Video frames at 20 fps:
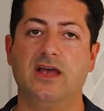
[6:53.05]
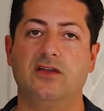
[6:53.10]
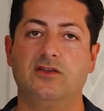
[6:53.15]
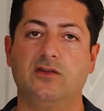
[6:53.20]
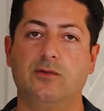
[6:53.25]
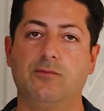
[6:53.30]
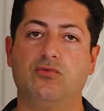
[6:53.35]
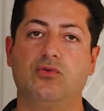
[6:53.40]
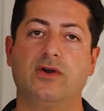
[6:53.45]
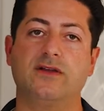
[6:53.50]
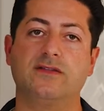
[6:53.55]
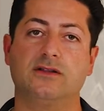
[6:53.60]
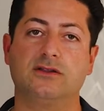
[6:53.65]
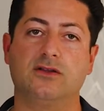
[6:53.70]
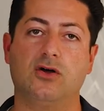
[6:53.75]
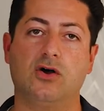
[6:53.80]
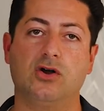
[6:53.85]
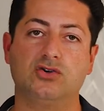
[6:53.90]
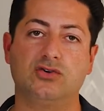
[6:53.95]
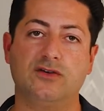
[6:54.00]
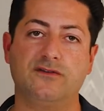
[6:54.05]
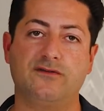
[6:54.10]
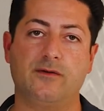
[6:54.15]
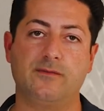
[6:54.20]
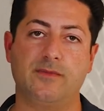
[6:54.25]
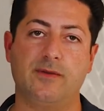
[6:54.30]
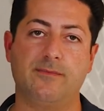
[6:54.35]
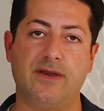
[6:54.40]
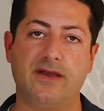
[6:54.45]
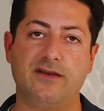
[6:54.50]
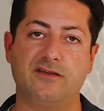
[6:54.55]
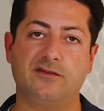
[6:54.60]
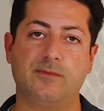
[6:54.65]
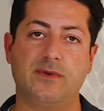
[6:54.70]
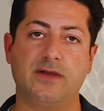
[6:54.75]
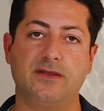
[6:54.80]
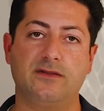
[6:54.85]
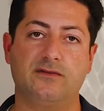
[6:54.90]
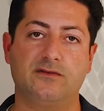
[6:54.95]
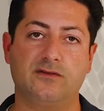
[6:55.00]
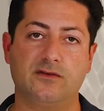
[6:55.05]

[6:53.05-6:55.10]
to bring the laundry from the basement